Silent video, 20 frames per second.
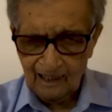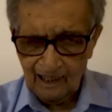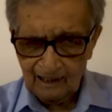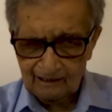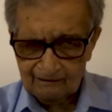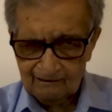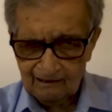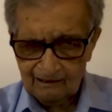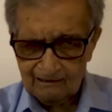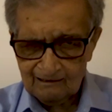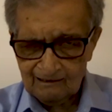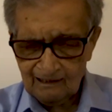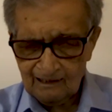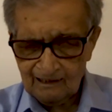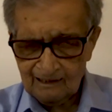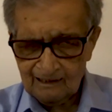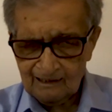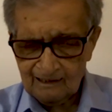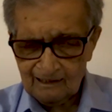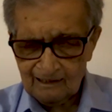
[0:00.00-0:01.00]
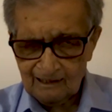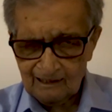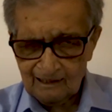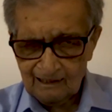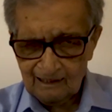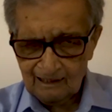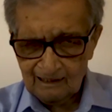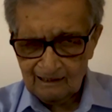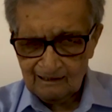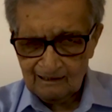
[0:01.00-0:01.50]
I think the
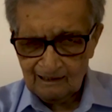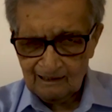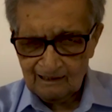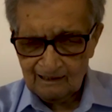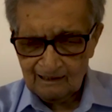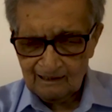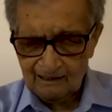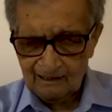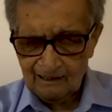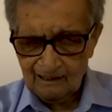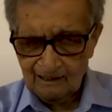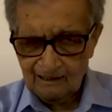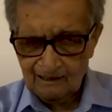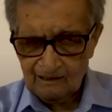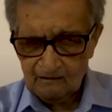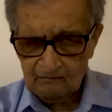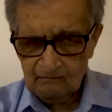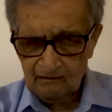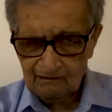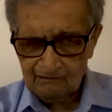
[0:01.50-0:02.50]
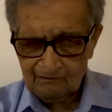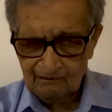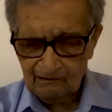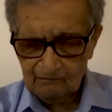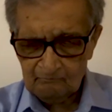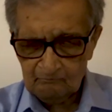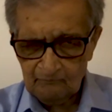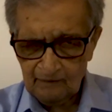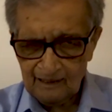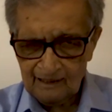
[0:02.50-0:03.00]
US has
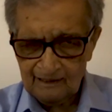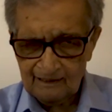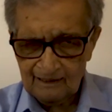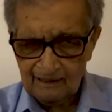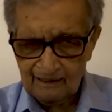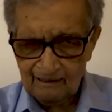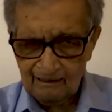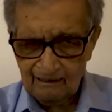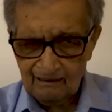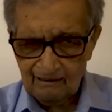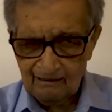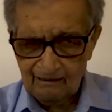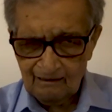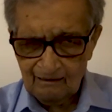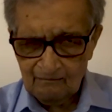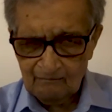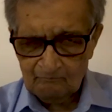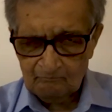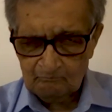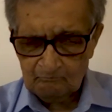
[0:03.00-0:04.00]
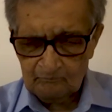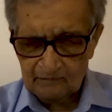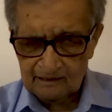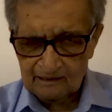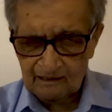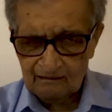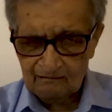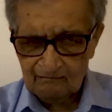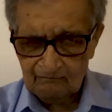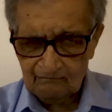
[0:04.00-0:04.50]
been
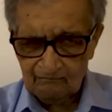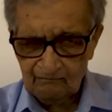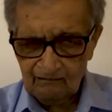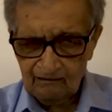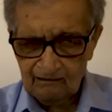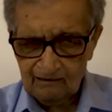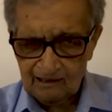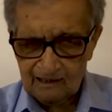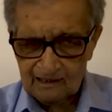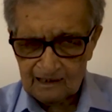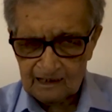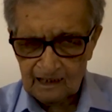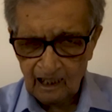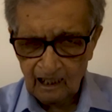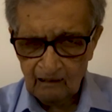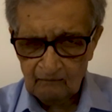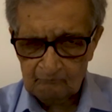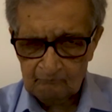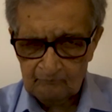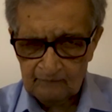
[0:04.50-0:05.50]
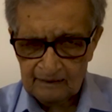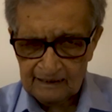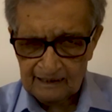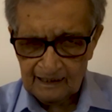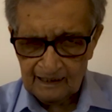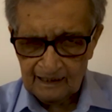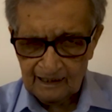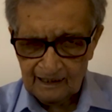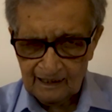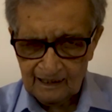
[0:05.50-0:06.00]
particularly sharp
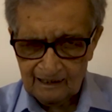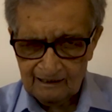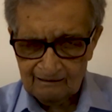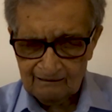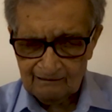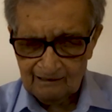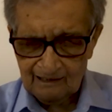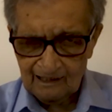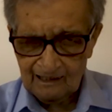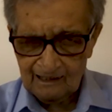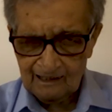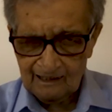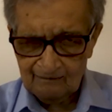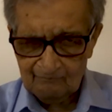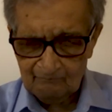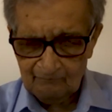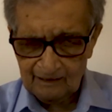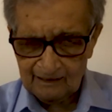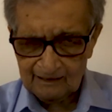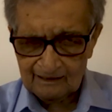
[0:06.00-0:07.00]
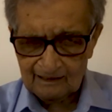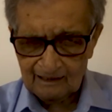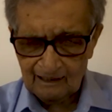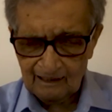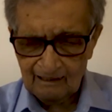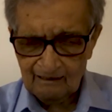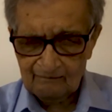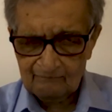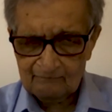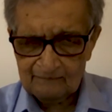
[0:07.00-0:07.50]
in dealing with
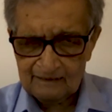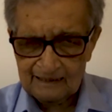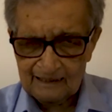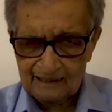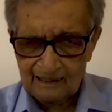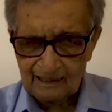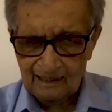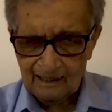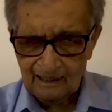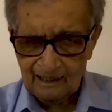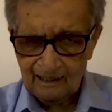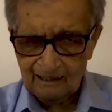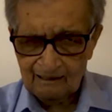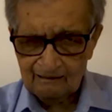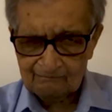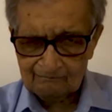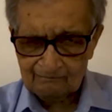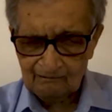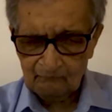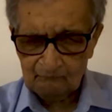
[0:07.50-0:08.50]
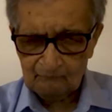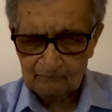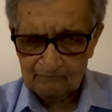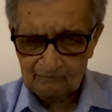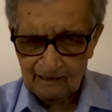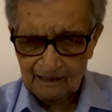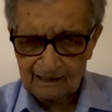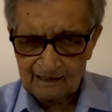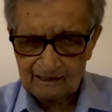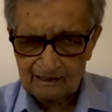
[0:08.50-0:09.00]
some of
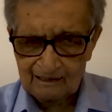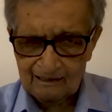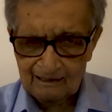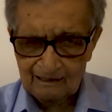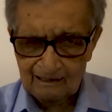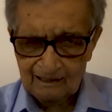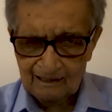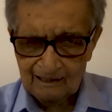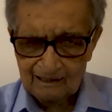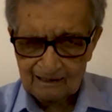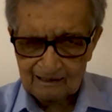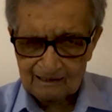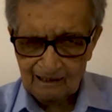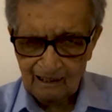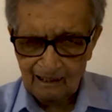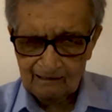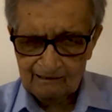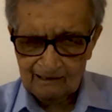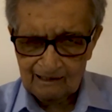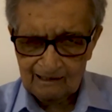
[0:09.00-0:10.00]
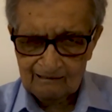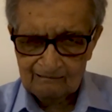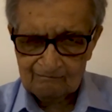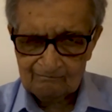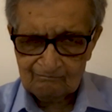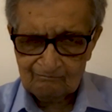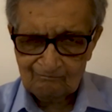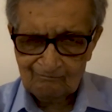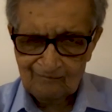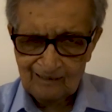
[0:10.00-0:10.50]
the Chinese
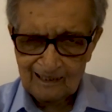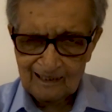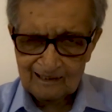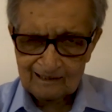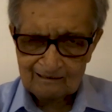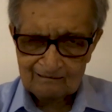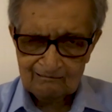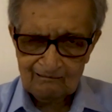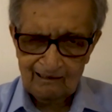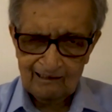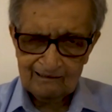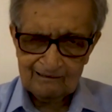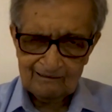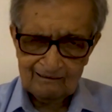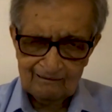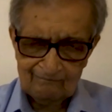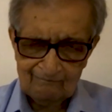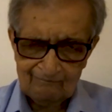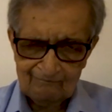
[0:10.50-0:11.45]
trade